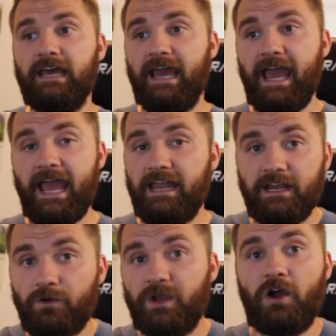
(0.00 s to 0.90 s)
and
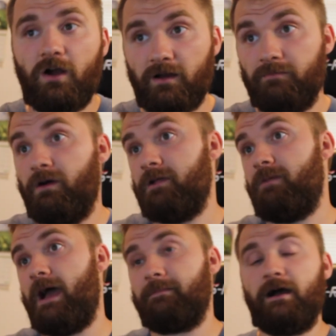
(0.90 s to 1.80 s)
here we are. Mike
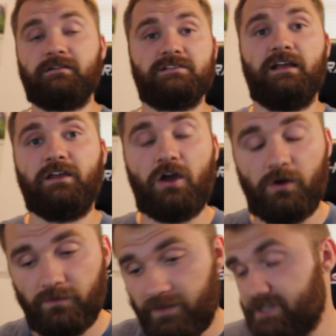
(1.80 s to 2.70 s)
Babcock's let
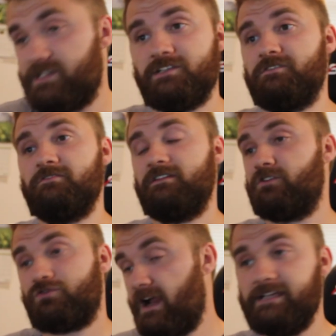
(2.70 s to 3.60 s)
go. This is
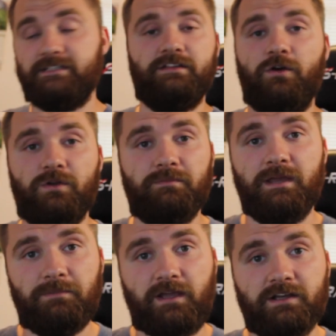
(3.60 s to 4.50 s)
crazy, though, to
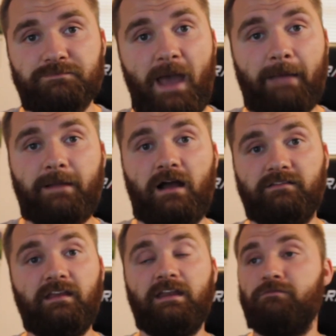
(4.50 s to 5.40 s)
me because Babcock
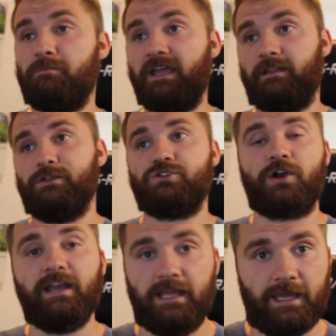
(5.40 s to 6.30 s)
didn't even make it to
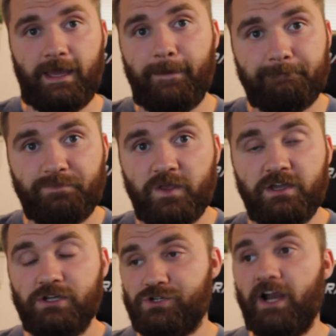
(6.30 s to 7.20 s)
training camp.
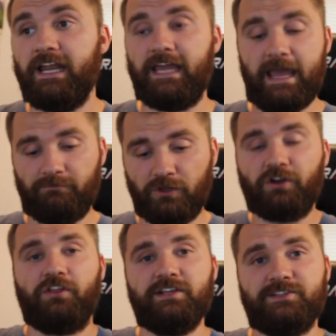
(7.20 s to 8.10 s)
Training camp
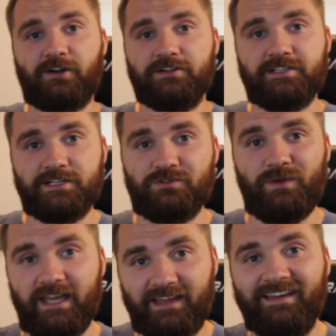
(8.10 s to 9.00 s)
literally starts this week.